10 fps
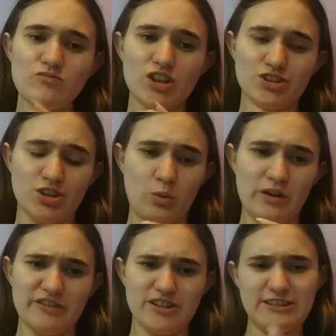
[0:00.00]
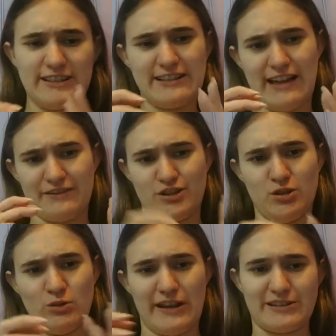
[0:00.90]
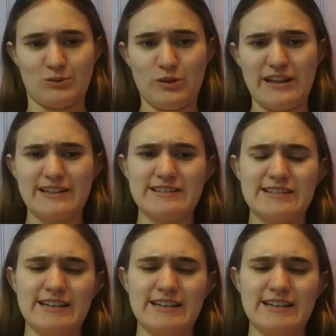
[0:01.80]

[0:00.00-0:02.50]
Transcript: And so wyverns need to have 2 legs and wings.